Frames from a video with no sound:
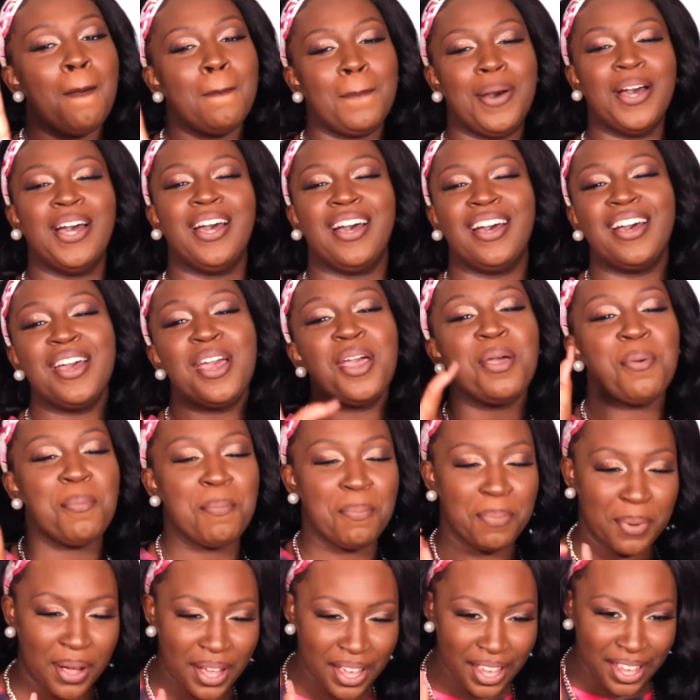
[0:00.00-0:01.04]

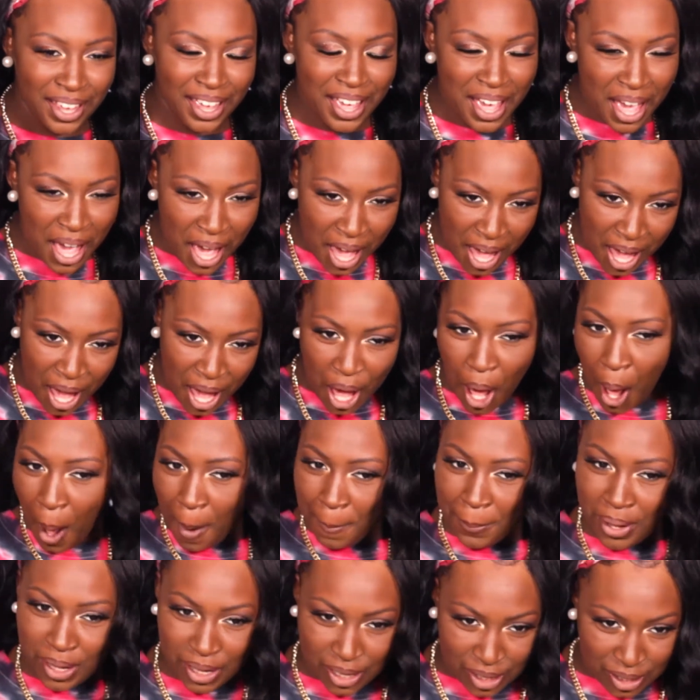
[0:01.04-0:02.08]
But I
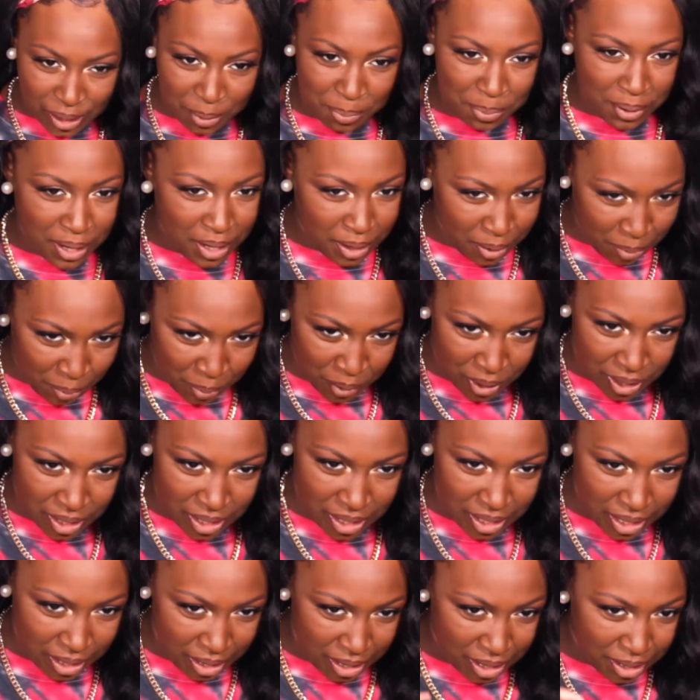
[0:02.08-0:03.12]
mean, it looked better than what it
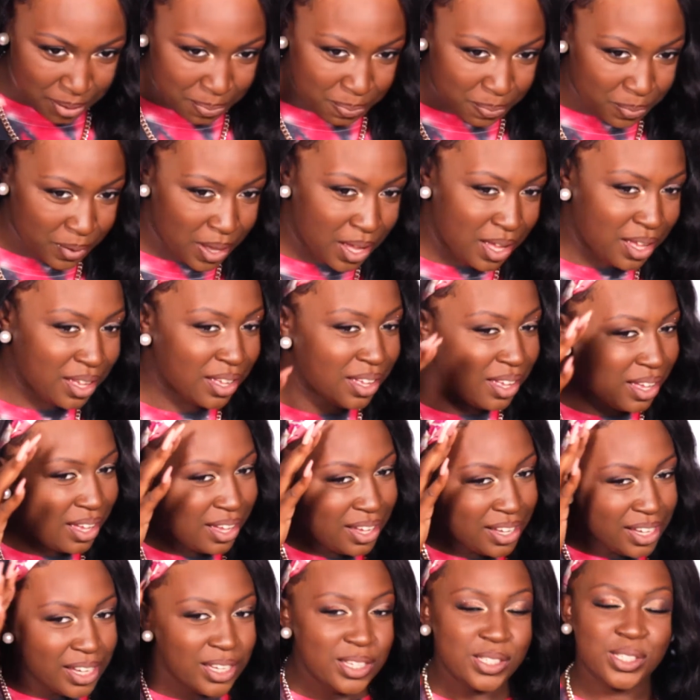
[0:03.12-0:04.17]
did.
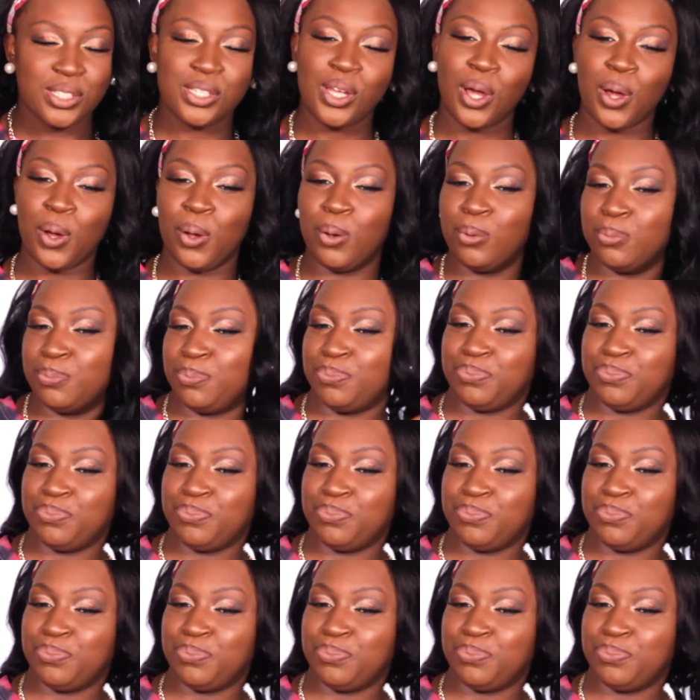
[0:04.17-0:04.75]
So